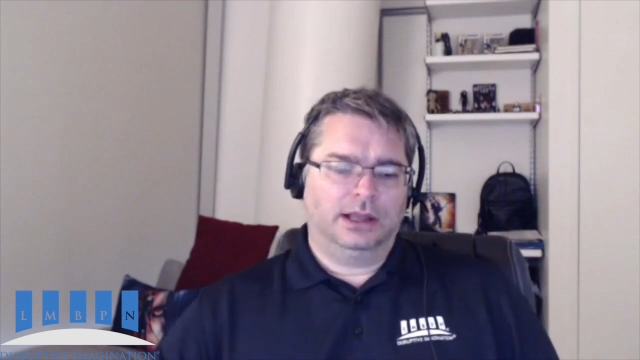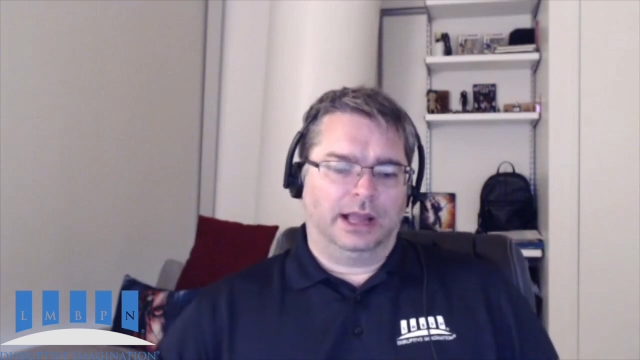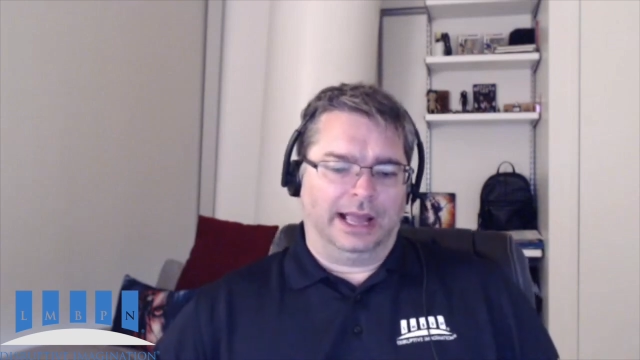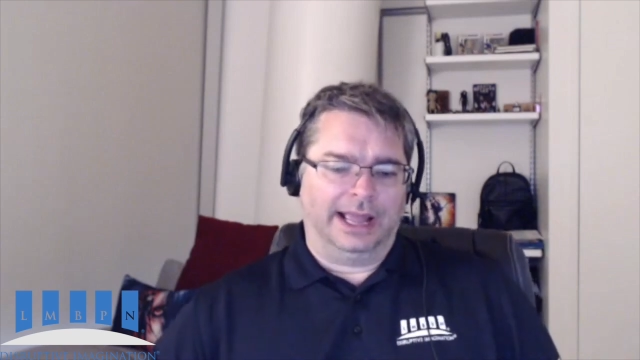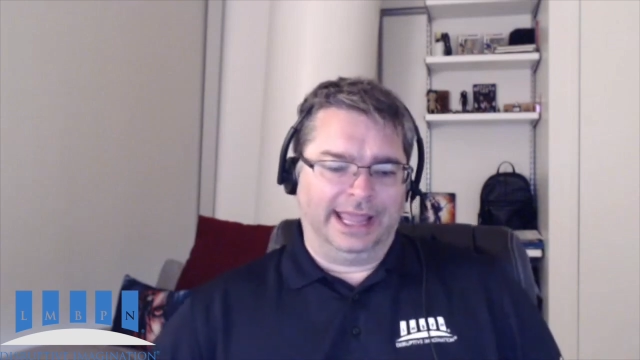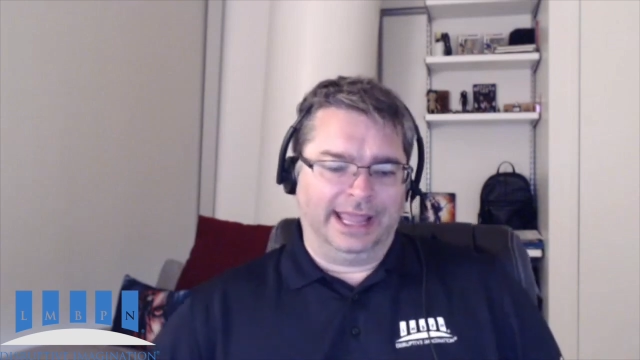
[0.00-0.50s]

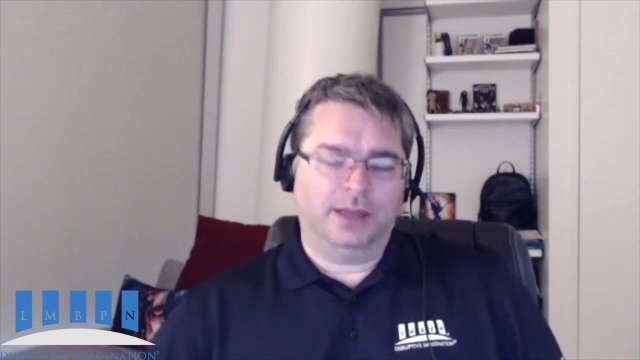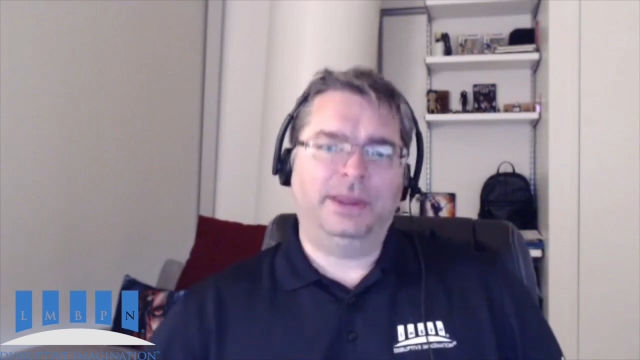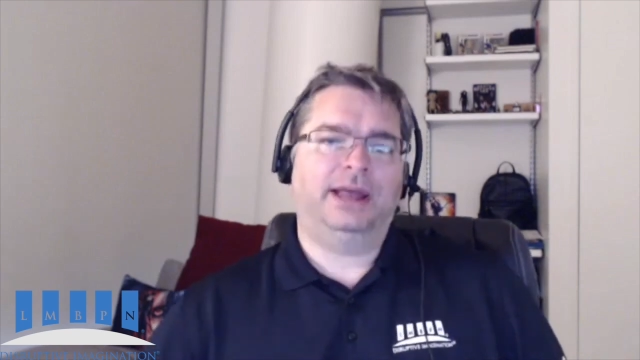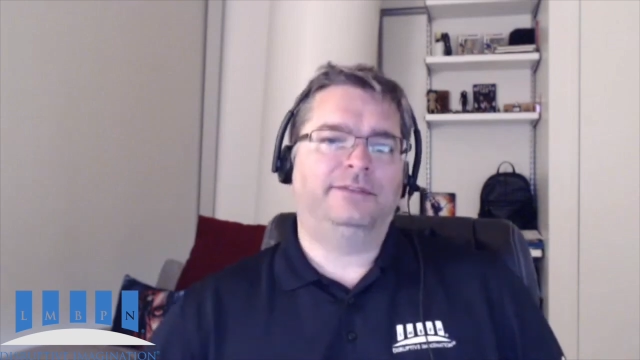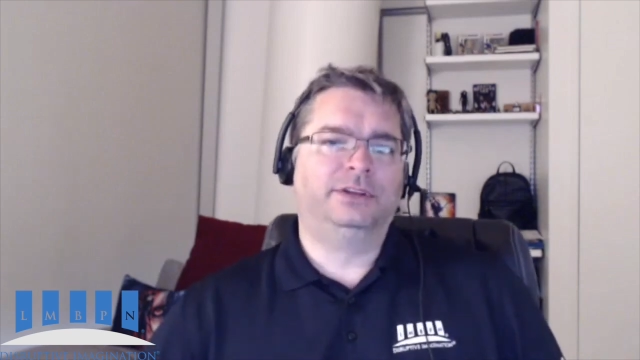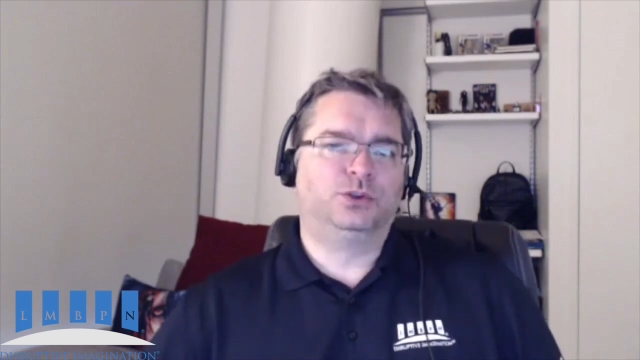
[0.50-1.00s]
I am
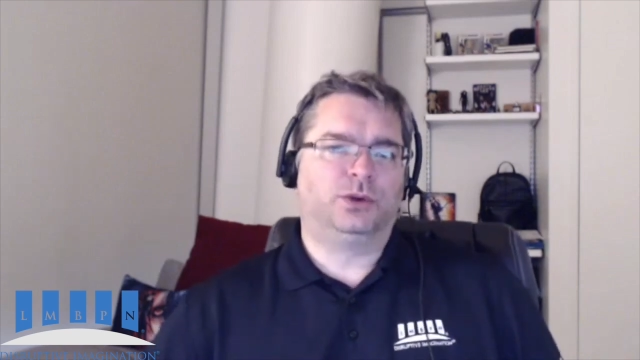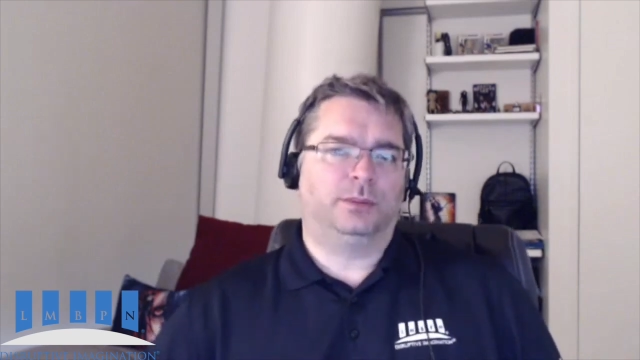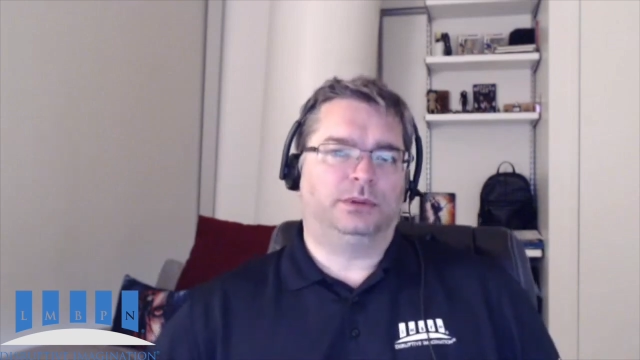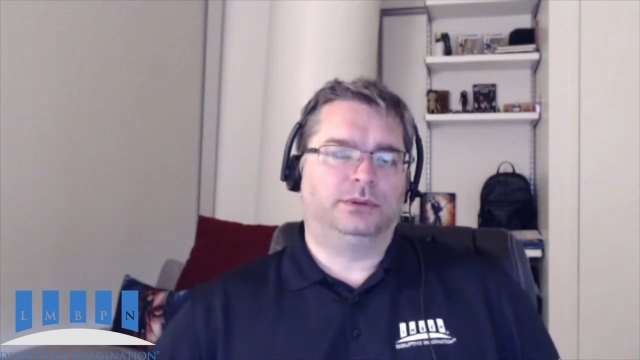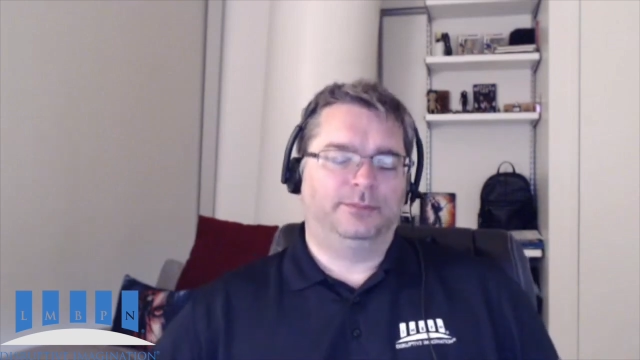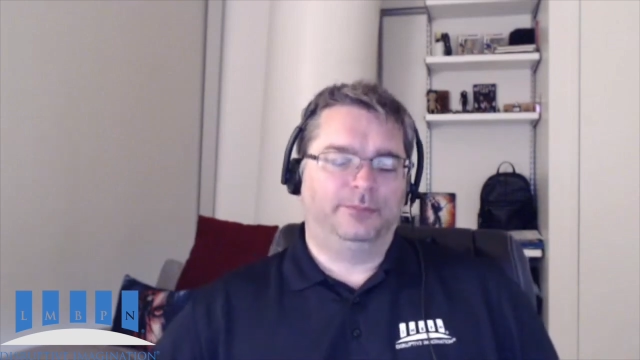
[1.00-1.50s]
having
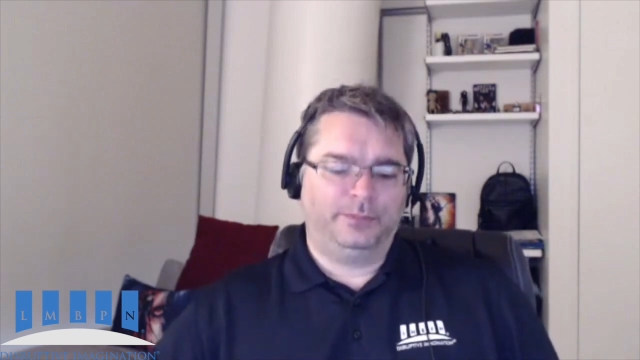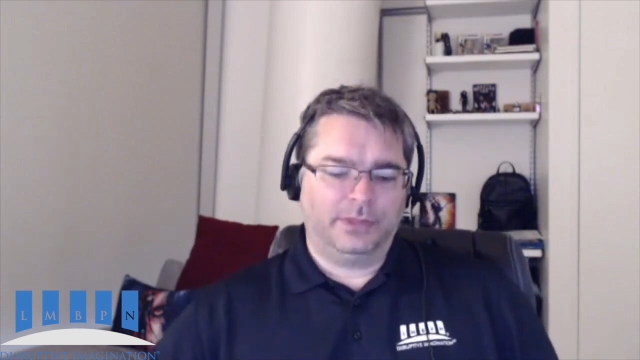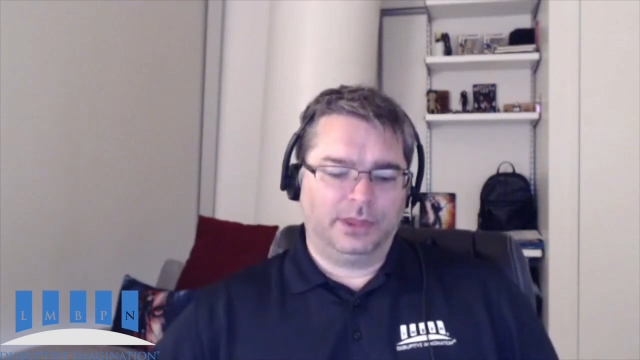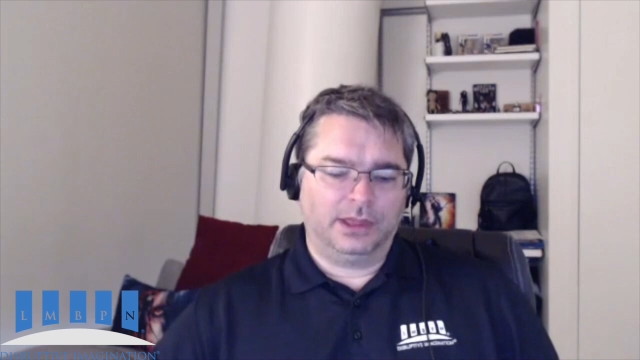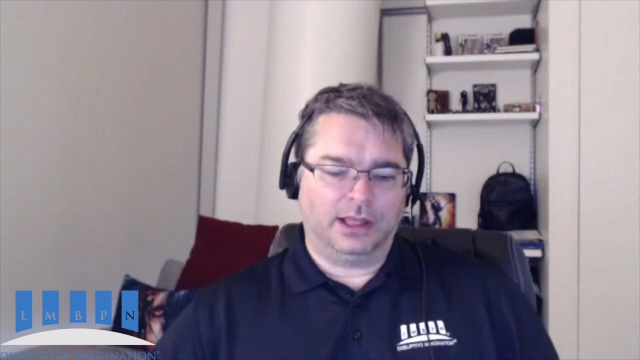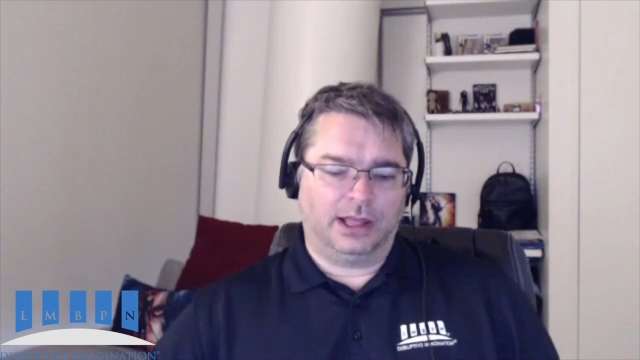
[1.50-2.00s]
trouble.
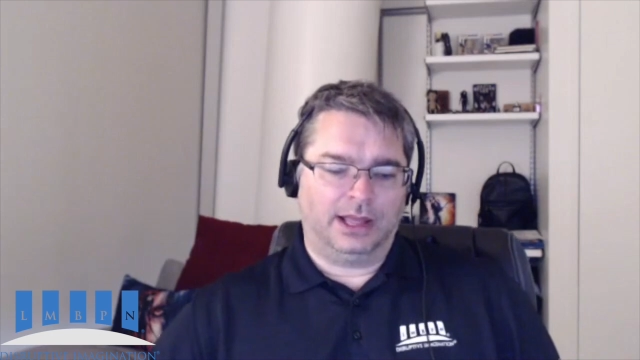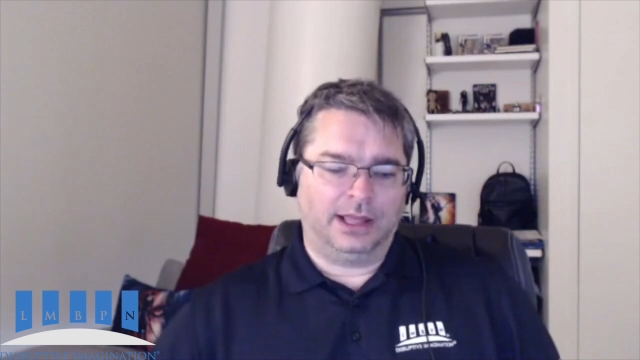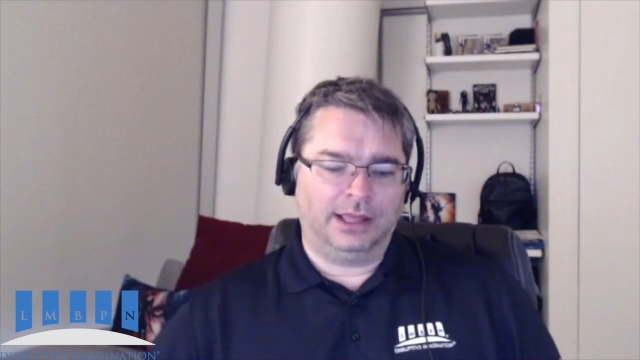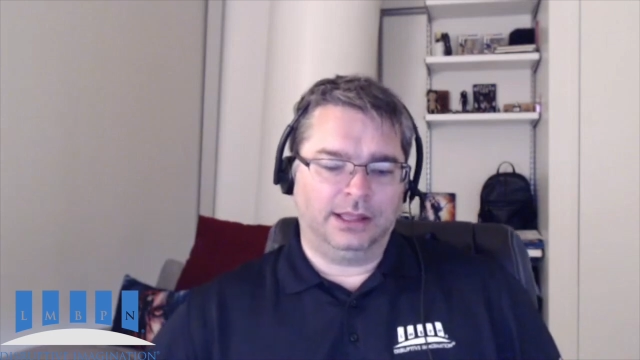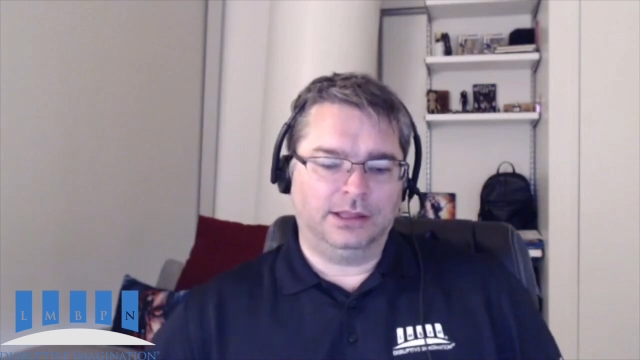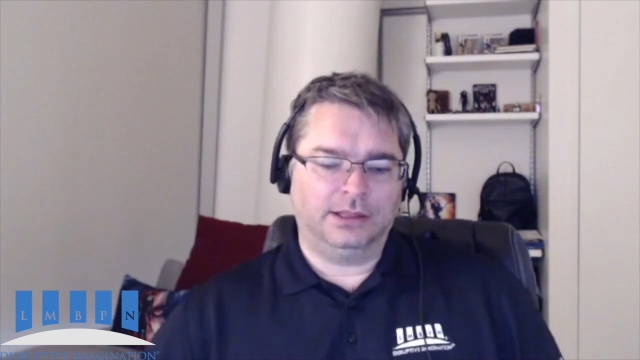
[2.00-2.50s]

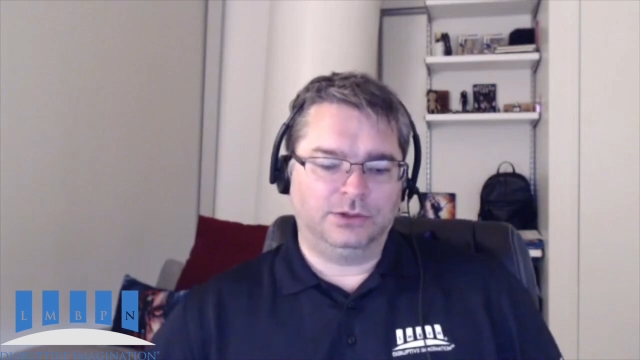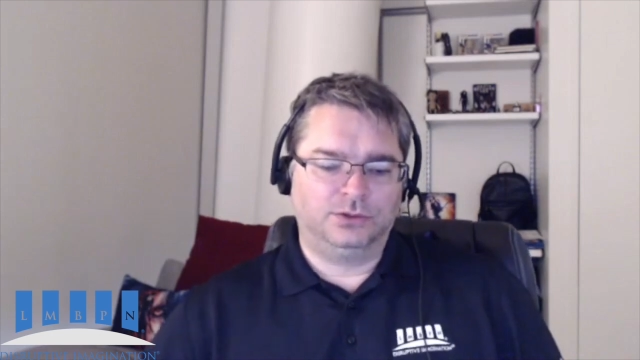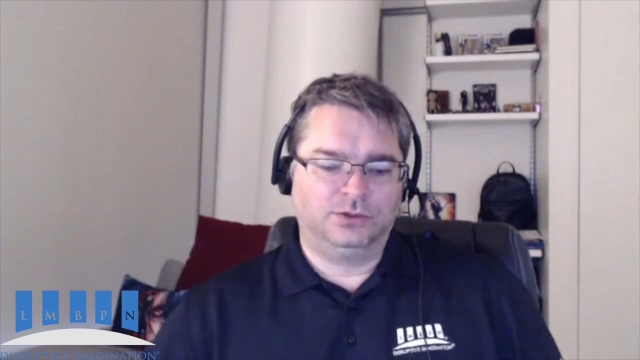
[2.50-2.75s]
I